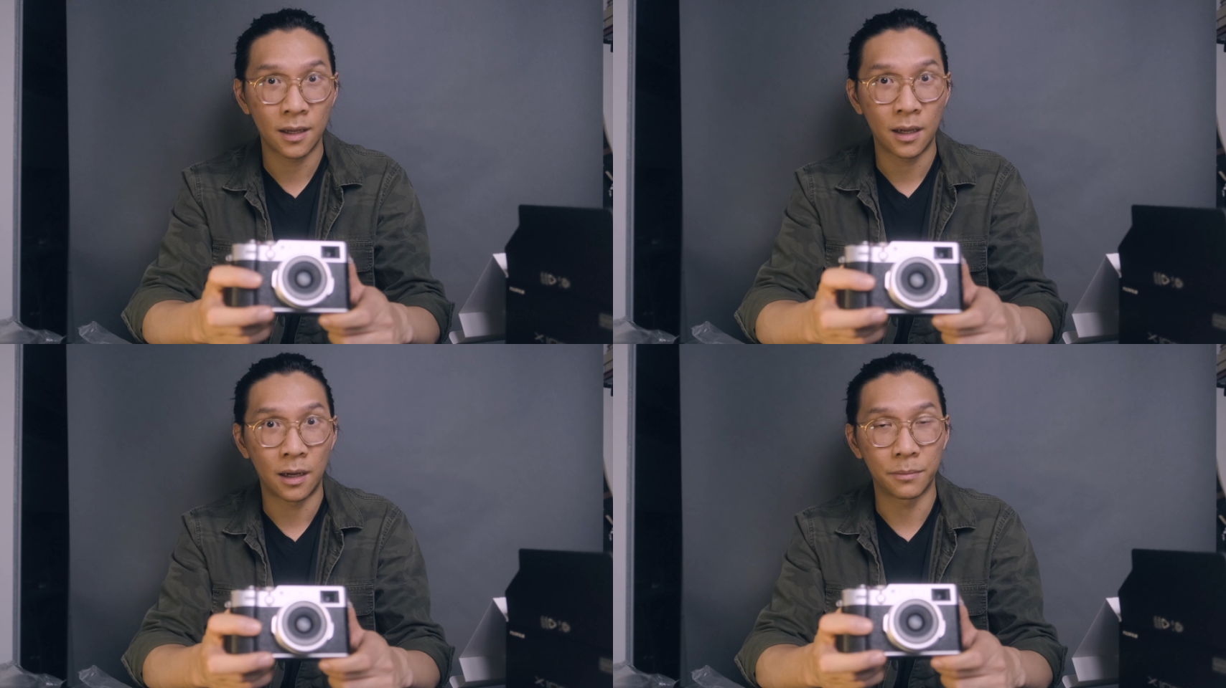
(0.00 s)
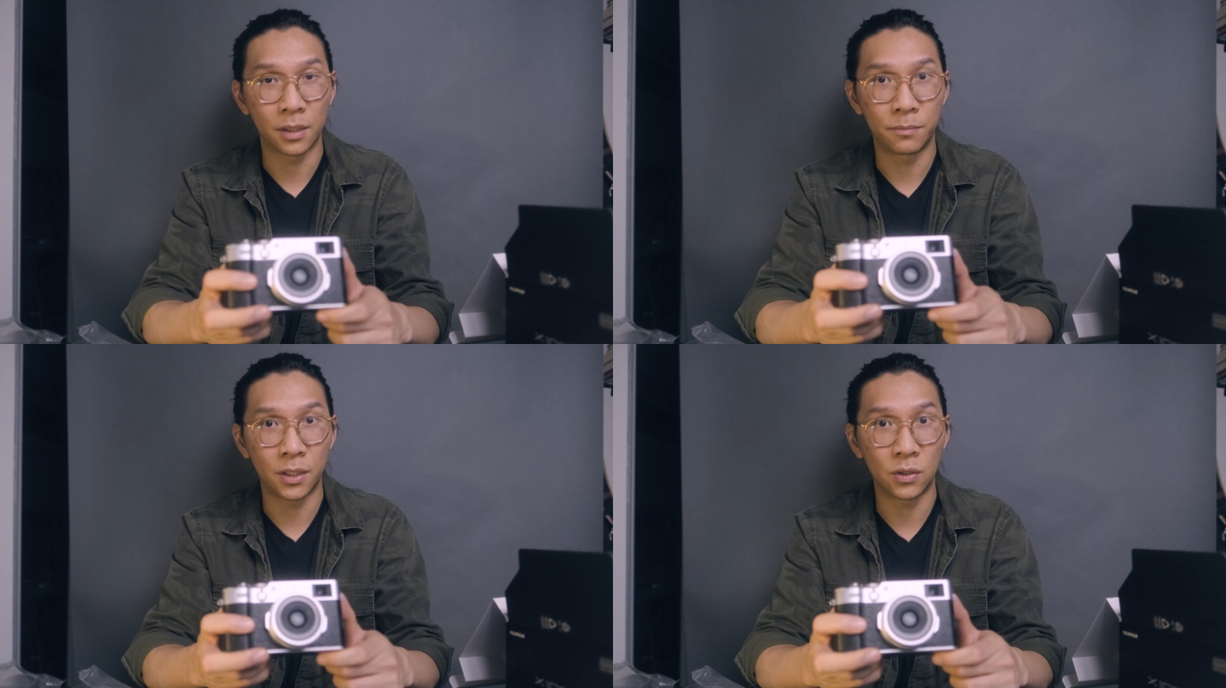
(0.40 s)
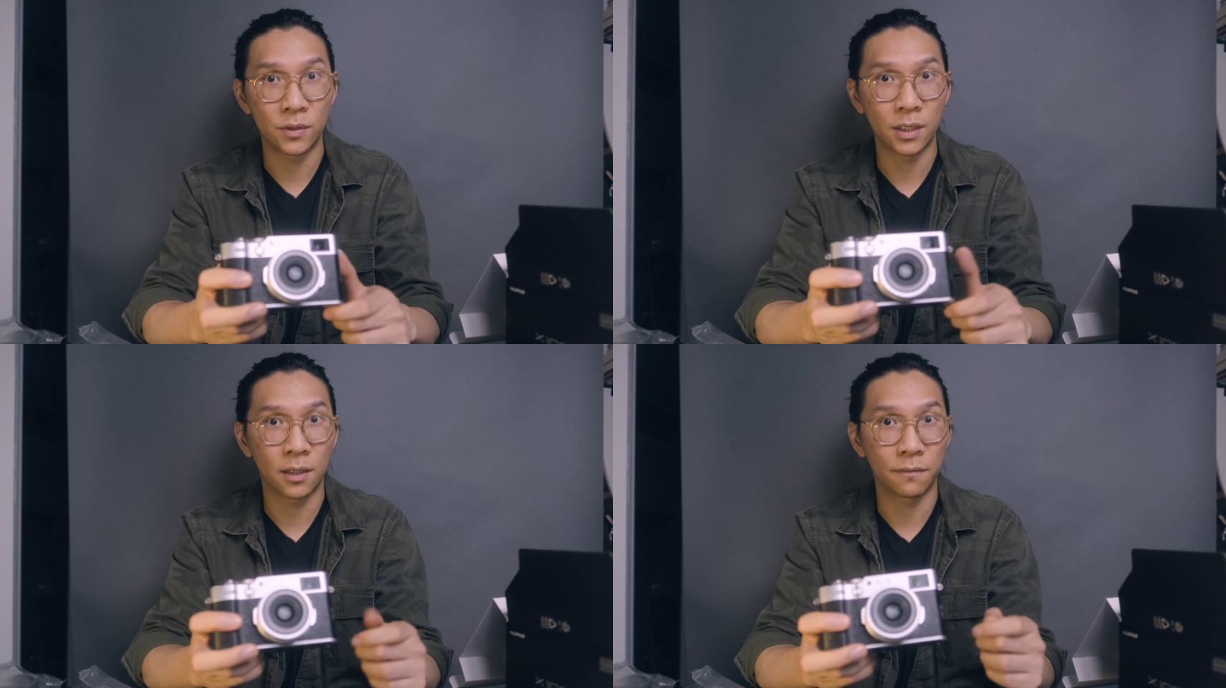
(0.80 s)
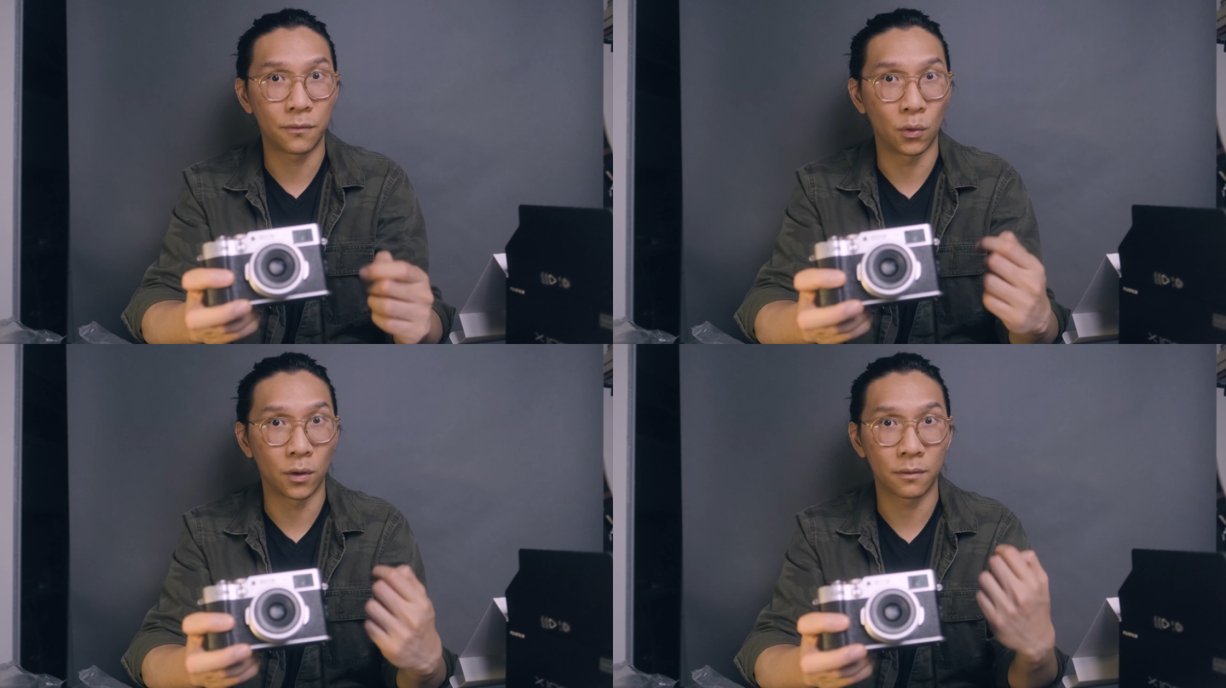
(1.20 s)
I'm going to be using it
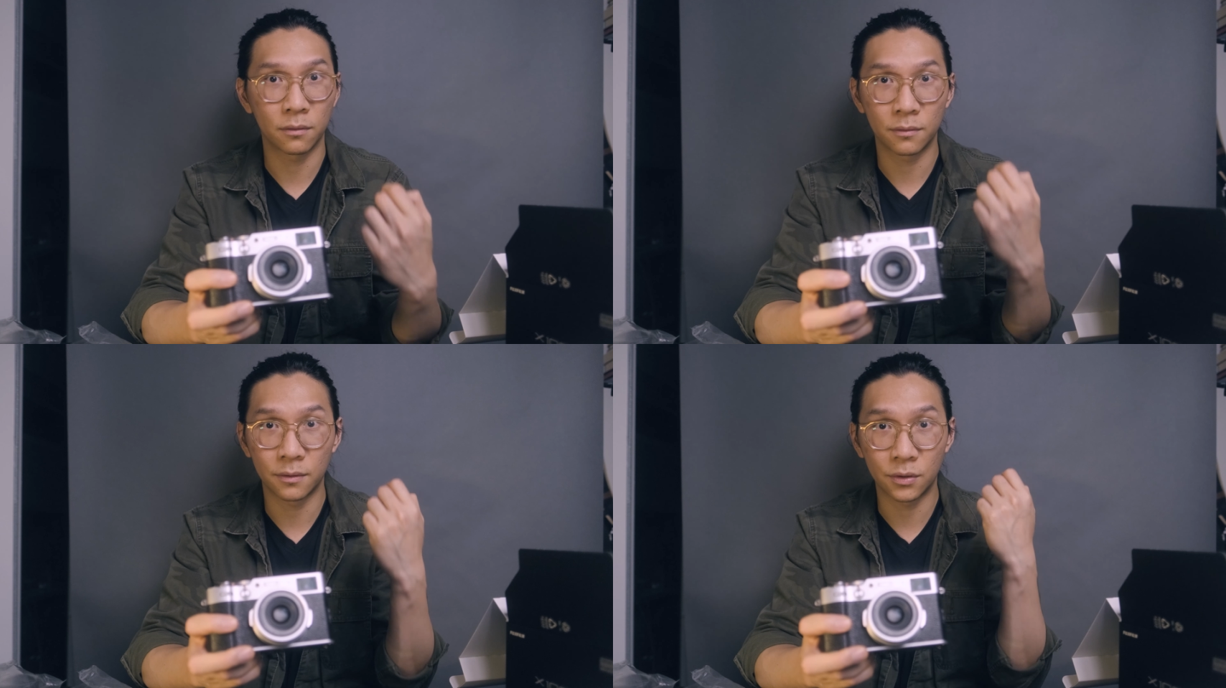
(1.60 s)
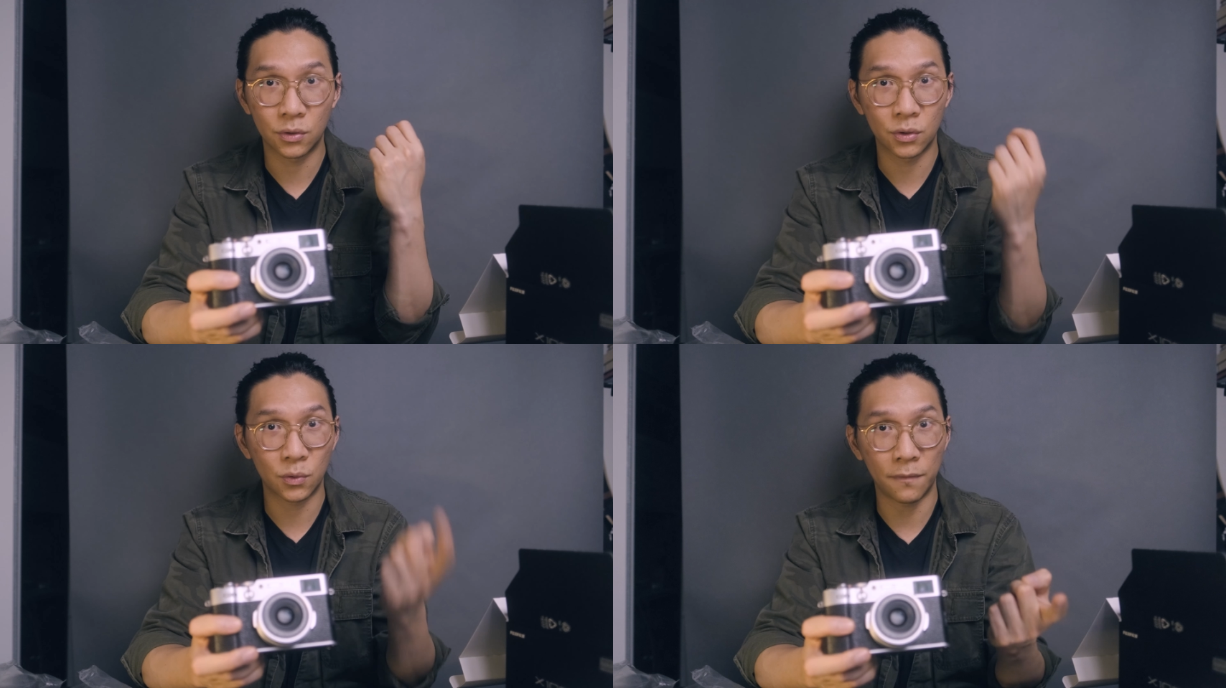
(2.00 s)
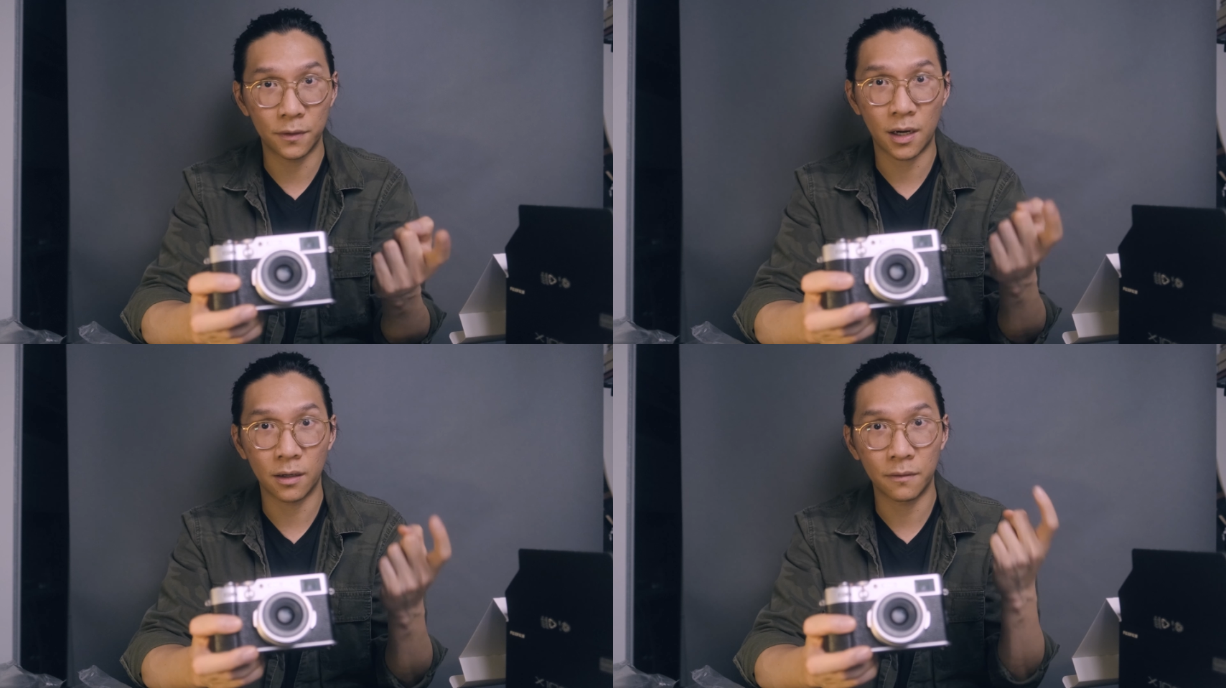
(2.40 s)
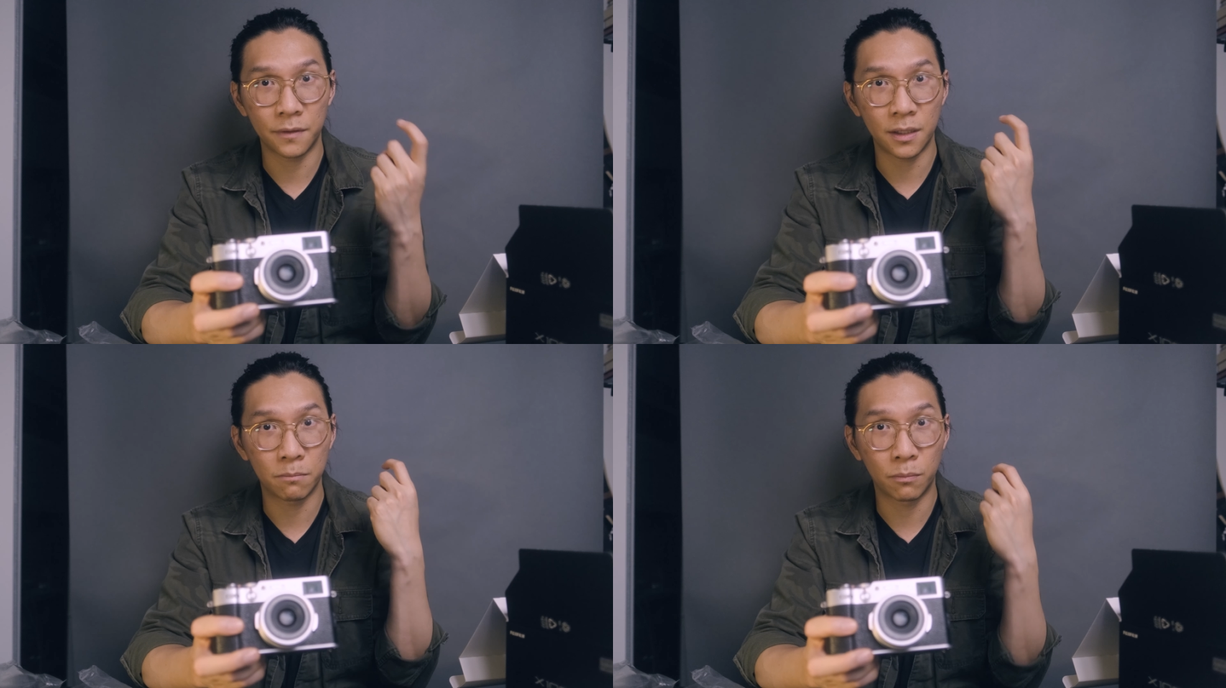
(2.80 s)
for street
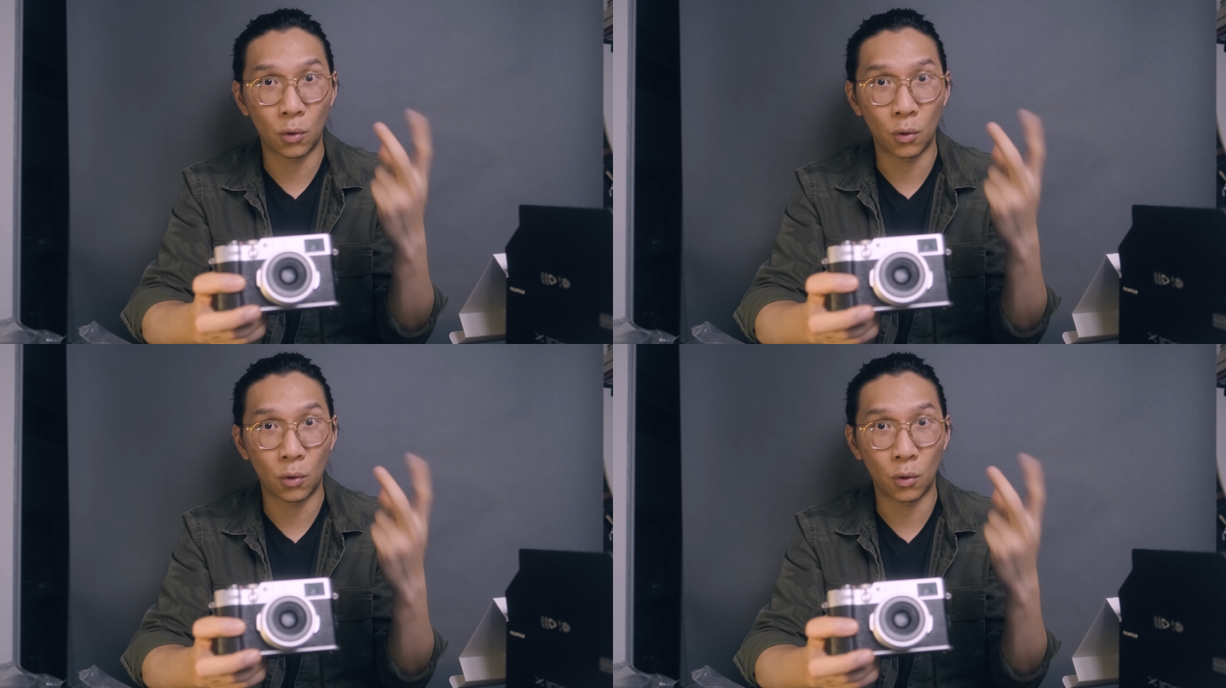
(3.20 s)
photography,